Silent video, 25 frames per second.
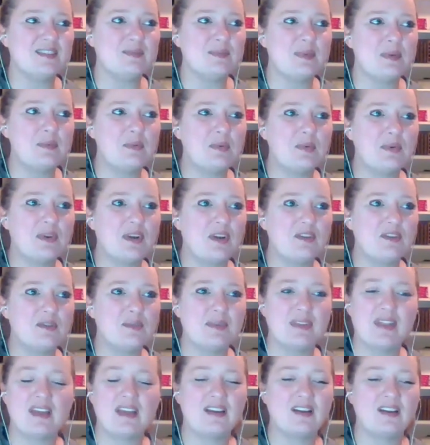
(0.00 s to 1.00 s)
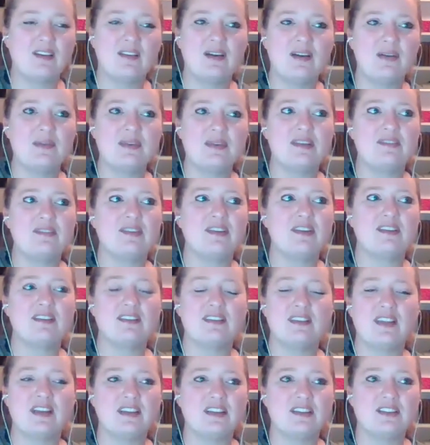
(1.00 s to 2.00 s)
people would always be like, "Oh, I would never
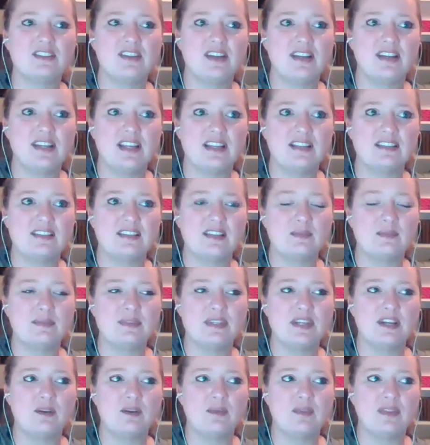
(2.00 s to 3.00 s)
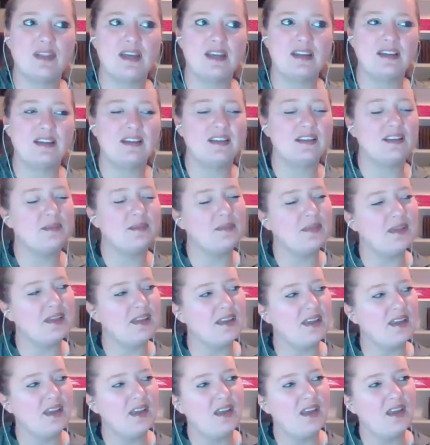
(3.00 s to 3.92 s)
like try dance. I'm terrible at it." And I'm like,